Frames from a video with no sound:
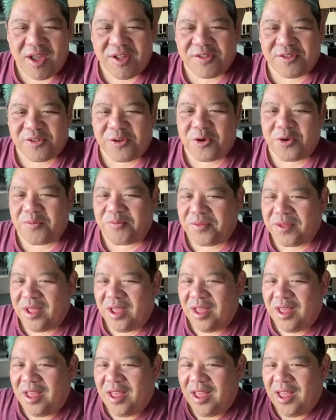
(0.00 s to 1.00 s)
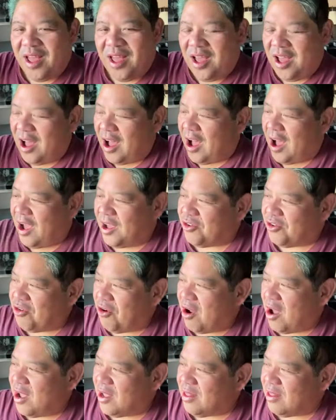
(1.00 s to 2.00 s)
So I
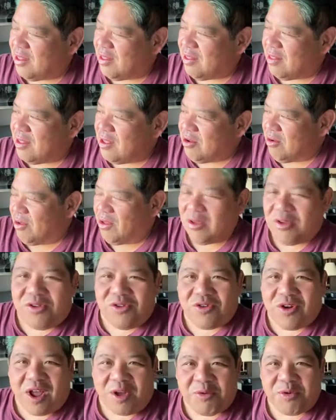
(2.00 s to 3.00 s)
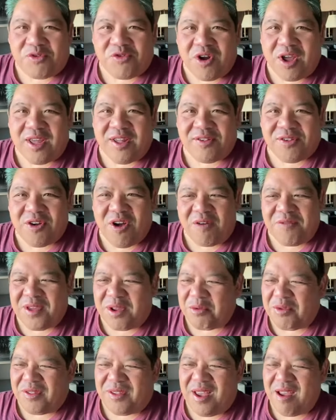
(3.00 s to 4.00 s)
tried, I would try his coffee, and it
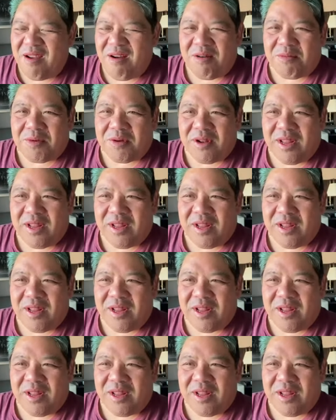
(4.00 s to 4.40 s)
was terrible.